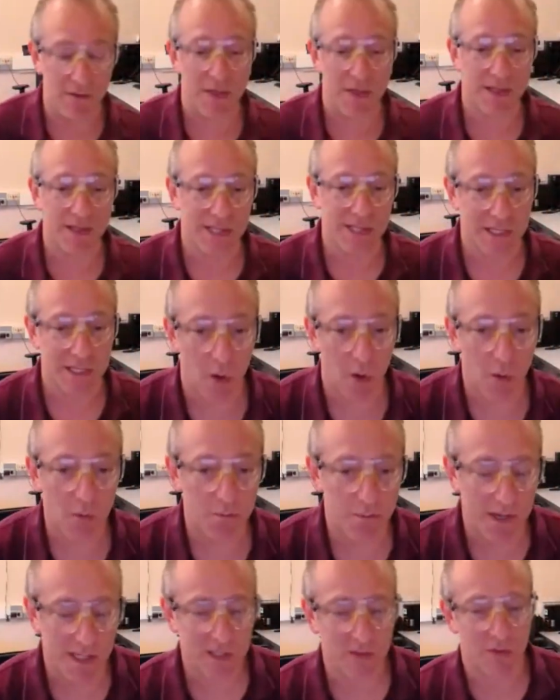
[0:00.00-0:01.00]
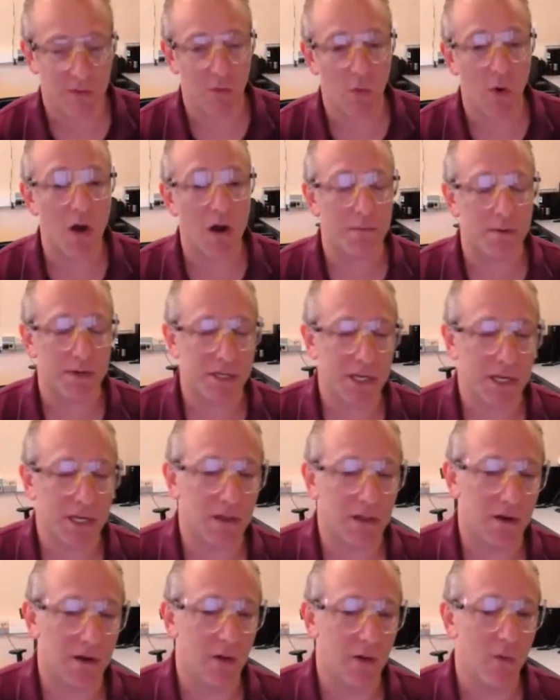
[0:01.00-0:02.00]
for things that don't mix with water
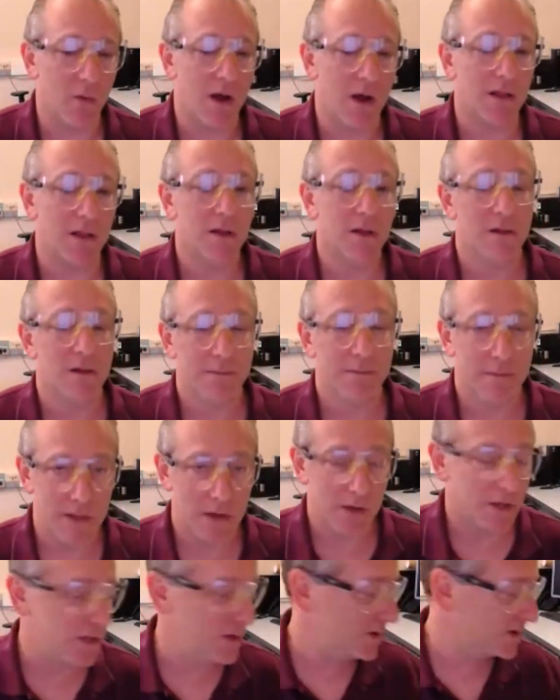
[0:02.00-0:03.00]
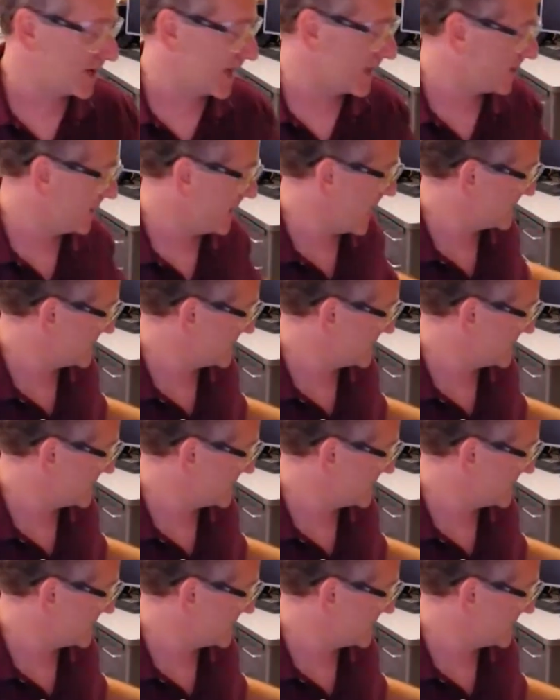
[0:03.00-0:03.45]
particularly well, you can use ethyl